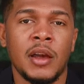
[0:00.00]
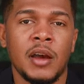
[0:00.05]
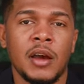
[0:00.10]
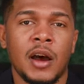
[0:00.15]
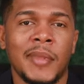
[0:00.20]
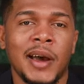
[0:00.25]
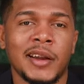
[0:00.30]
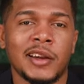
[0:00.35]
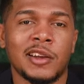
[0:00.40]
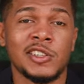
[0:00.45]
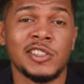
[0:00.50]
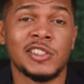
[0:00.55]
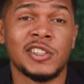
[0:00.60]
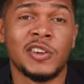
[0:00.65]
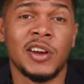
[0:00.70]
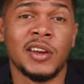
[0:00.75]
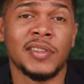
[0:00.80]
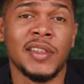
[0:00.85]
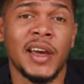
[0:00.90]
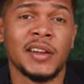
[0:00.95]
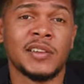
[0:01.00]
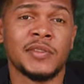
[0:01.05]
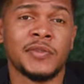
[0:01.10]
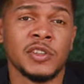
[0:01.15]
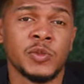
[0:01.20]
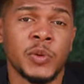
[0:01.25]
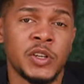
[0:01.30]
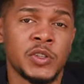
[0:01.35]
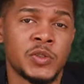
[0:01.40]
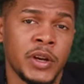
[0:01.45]
And considering that for
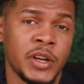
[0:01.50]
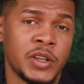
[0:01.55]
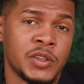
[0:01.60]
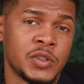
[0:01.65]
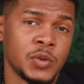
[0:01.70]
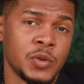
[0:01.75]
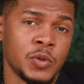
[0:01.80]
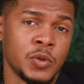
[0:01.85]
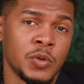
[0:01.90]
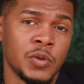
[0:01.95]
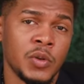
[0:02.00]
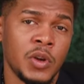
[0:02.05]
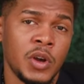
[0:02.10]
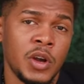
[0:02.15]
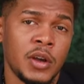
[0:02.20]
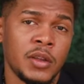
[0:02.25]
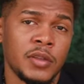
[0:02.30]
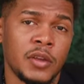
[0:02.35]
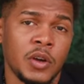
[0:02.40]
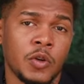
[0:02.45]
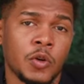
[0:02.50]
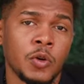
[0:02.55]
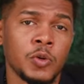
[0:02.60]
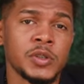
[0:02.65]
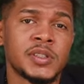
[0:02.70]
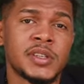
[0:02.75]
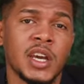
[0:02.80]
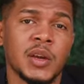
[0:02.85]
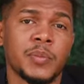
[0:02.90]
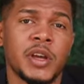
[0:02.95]
2022, the
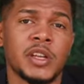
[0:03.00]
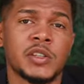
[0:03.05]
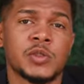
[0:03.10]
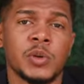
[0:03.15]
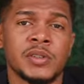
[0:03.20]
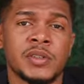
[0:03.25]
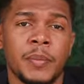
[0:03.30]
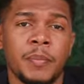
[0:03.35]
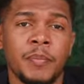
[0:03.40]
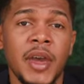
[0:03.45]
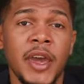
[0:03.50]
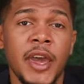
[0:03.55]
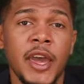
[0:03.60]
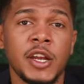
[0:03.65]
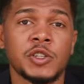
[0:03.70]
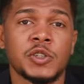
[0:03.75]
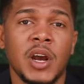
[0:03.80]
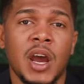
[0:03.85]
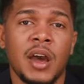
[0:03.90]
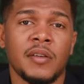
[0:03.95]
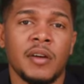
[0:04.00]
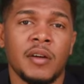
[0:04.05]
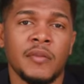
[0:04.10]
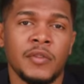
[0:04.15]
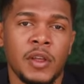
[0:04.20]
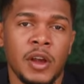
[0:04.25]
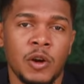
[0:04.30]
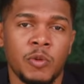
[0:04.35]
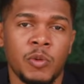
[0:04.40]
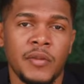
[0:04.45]
cruise segment was the main driver of
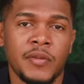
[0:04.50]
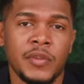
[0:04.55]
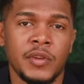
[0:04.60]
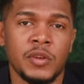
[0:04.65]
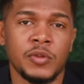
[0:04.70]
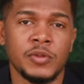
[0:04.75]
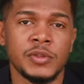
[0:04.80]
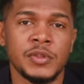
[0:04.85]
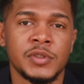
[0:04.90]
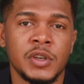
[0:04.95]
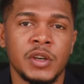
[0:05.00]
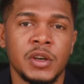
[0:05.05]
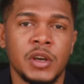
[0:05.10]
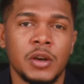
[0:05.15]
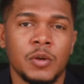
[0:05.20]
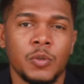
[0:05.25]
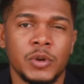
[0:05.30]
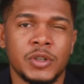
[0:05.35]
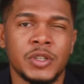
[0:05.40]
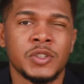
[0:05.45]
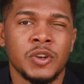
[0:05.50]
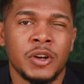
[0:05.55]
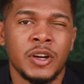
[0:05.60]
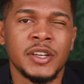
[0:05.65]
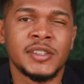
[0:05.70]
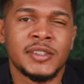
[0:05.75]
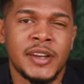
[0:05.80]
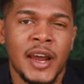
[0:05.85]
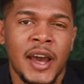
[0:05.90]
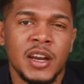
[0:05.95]
their revenues, which is
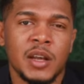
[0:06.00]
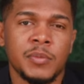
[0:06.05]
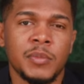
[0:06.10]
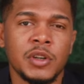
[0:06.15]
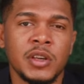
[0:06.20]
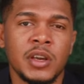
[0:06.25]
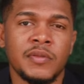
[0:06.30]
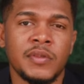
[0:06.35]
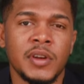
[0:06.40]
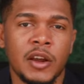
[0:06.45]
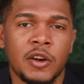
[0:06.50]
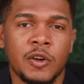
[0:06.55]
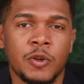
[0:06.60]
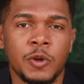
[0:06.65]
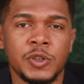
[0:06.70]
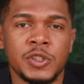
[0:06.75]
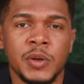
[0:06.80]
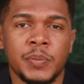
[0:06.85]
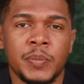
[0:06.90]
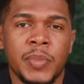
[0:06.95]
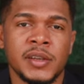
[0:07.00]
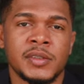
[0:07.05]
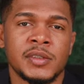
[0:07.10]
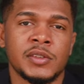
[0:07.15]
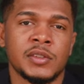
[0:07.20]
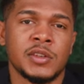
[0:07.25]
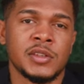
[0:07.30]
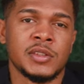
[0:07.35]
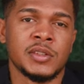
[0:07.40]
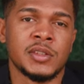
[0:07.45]
understandable given that cruise ship
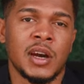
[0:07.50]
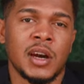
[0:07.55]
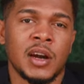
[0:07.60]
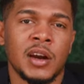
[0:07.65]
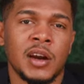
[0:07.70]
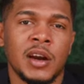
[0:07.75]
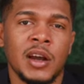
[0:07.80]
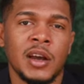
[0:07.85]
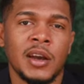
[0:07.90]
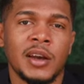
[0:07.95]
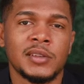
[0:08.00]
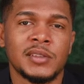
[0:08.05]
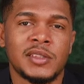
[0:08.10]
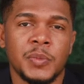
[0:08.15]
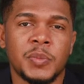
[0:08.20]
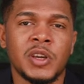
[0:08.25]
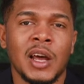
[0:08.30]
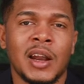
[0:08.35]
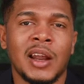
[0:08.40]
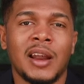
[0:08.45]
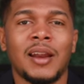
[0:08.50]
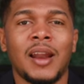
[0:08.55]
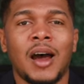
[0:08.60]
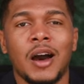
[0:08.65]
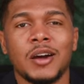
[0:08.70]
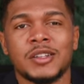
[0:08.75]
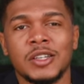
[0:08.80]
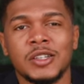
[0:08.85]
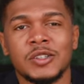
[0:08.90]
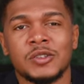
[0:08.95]
passengers are typically
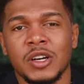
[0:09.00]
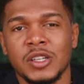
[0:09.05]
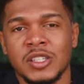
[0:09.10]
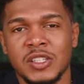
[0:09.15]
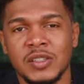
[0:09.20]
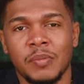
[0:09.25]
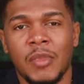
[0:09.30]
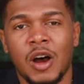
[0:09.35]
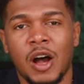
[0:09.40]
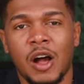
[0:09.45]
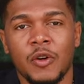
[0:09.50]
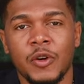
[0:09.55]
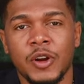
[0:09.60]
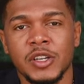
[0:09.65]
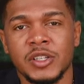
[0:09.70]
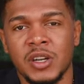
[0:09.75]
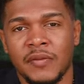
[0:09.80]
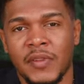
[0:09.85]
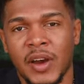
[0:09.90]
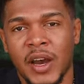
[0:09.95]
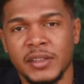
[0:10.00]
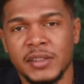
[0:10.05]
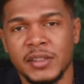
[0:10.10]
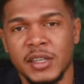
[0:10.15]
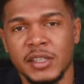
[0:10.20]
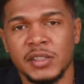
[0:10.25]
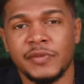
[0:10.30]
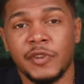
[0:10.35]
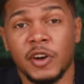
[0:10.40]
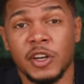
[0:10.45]
locked into a small region of
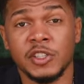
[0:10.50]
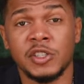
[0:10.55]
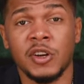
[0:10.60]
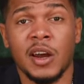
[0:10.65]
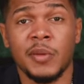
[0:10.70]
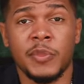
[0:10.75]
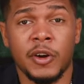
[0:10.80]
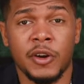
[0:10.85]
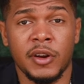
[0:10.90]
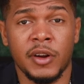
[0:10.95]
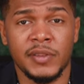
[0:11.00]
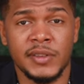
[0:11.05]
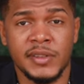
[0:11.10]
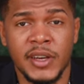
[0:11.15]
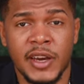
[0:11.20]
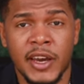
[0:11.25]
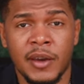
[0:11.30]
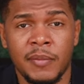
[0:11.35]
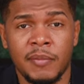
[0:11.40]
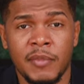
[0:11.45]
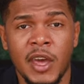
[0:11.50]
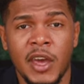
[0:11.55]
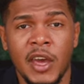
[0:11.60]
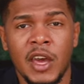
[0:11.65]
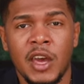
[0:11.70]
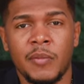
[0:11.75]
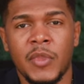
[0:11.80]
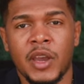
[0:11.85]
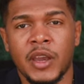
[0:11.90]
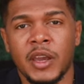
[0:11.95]
access for a short period of time,
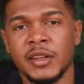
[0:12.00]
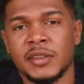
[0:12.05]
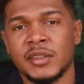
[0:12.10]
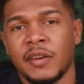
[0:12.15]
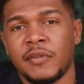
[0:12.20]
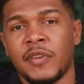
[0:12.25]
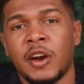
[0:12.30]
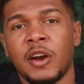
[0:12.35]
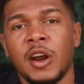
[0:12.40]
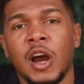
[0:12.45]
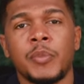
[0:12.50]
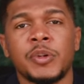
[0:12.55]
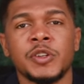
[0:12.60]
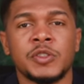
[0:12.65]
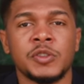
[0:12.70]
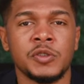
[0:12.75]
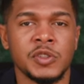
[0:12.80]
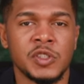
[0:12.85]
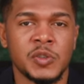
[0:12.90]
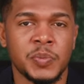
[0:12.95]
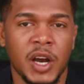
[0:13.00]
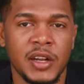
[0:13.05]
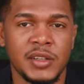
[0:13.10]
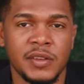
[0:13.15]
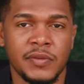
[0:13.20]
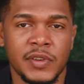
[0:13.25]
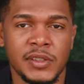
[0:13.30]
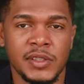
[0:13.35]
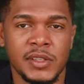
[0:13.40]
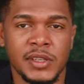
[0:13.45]
making it a very opportune spot
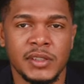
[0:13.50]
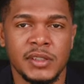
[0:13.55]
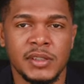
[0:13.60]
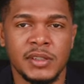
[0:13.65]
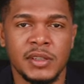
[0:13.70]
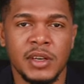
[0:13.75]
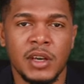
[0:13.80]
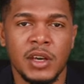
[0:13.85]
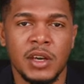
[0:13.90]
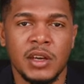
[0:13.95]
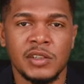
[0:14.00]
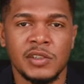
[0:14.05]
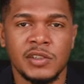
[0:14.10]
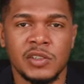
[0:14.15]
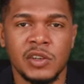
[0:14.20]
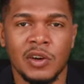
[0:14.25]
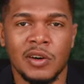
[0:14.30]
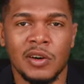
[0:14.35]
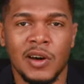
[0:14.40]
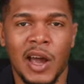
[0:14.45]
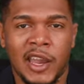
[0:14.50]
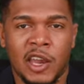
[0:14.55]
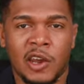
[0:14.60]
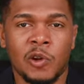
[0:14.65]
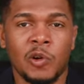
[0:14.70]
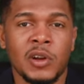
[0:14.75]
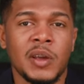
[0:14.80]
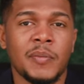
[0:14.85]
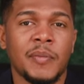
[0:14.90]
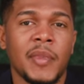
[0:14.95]
to visit. So I can
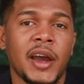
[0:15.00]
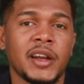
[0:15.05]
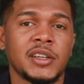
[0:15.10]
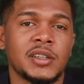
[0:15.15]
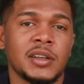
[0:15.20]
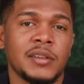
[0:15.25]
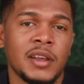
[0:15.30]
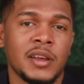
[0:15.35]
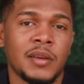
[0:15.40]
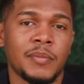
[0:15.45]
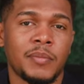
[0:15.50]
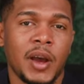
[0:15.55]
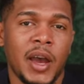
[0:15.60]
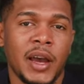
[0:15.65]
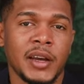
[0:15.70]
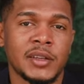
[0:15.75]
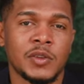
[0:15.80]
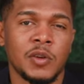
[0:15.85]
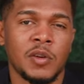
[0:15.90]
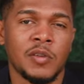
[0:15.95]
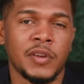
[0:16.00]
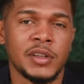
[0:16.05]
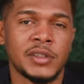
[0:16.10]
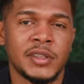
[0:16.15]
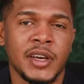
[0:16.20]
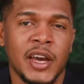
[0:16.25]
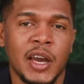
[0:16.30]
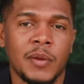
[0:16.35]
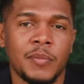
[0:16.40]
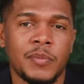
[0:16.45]
only imagine the impact over the
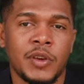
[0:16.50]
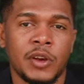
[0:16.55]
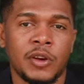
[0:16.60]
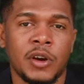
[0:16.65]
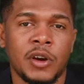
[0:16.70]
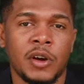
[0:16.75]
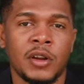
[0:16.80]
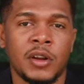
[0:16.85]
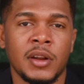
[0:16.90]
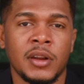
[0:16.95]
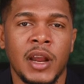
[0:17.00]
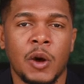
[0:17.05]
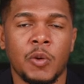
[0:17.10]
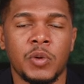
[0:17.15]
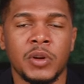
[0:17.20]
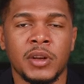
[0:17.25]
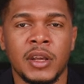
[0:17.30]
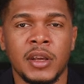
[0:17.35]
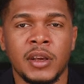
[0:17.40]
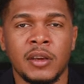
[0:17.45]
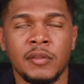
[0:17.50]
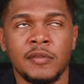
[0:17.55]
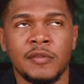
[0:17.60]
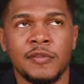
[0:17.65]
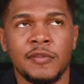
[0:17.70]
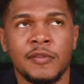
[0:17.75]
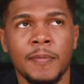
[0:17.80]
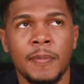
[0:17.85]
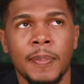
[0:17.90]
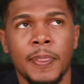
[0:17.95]
time period that would
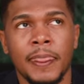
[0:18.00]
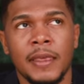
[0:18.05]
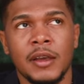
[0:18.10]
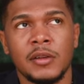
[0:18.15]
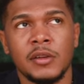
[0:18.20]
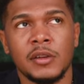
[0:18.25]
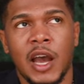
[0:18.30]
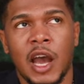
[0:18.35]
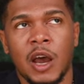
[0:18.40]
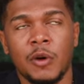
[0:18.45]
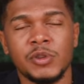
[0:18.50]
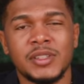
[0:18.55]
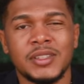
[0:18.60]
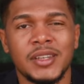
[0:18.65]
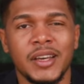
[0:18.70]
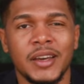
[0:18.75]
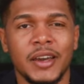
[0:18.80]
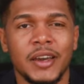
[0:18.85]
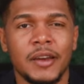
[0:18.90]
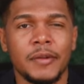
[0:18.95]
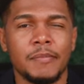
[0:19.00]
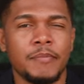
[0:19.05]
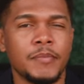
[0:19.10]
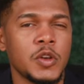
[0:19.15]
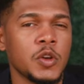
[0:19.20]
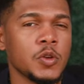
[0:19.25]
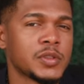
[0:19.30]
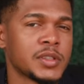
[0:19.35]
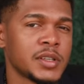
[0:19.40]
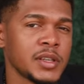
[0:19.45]
give, I would say,
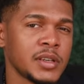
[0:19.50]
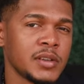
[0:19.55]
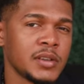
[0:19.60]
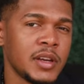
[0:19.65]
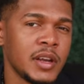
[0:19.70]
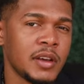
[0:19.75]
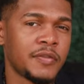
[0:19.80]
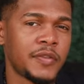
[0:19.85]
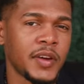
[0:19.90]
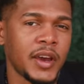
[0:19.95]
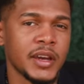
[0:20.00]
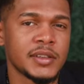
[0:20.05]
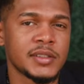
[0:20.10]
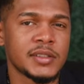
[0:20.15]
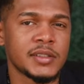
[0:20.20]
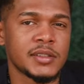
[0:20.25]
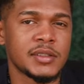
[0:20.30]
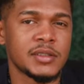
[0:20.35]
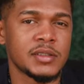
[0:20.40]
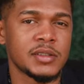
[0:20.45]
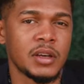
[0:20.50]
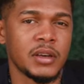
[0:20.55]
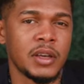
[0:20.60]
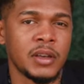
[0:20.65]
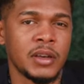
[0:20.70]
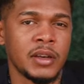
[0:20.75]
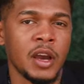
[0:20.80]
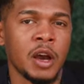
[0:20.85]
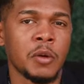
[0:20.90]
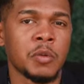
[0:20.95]
muted effects
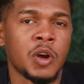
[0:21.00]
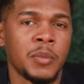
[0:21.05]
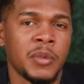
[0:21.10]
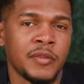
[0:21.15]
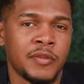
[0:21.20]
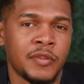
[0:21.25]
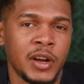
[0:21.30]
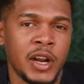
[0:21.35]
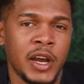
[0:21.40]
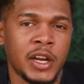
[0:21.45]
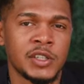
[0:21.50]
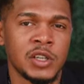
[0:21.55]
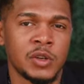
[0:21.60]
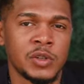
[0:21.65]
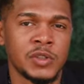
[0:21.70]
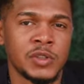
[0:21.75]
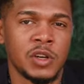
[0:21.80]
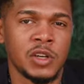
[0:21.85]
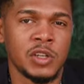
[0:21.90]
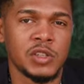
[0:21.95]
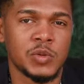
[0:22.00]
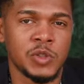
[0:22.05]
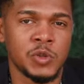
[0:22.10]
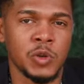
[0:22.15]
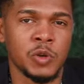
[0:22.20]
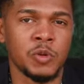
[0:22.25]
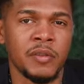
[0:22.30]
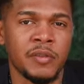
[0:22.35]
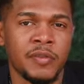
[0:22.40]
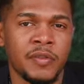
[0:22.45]
in the upcoming financial results, which
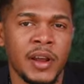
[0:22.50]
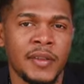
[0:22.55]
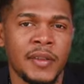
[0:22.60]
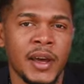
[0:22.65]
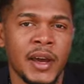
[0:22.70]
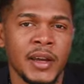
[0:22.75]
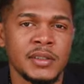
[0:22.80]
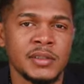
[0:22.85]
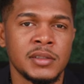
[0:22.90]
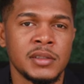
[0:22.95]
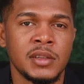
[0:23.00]
would reflect that.